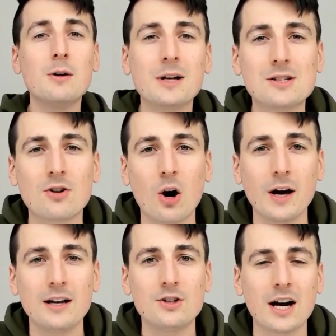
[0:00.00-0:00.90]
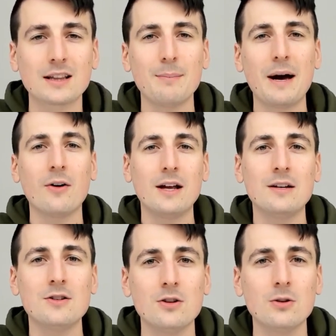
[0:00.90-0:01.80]
Please go ahead, check them out,
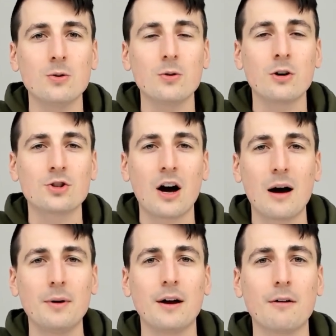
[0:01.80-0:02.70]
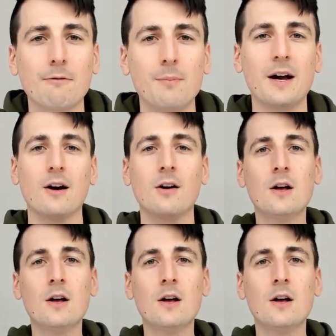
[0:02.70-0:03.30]
and do your shopping from there.